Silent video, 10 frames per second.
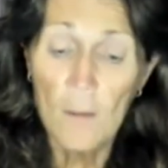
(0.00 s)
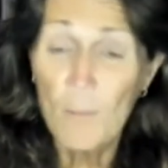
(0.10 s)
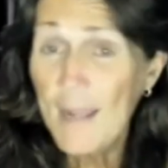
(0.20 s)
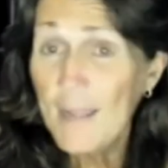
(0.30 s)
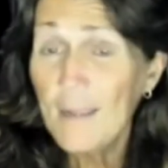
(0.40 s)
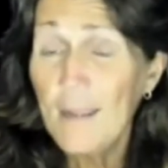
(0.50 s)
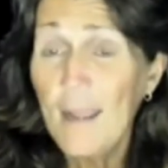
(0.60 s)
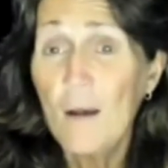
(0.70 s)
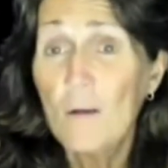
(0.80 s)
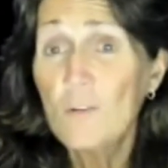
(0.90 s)
bank
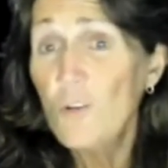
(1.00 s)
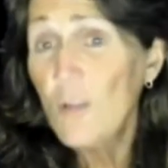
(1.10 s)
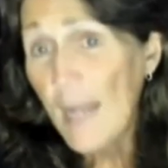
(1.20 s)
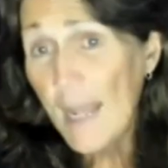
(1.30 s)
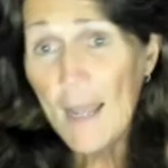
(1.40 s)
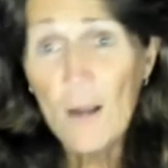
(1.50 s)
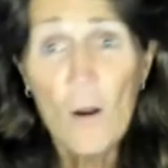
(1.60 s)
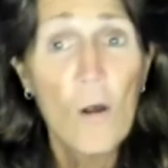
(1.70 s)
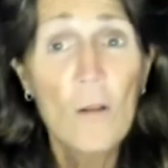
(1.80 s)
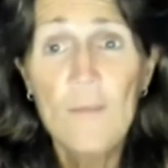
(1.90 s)
accounts. You can add
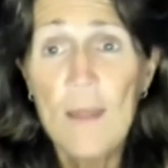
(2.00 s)
all of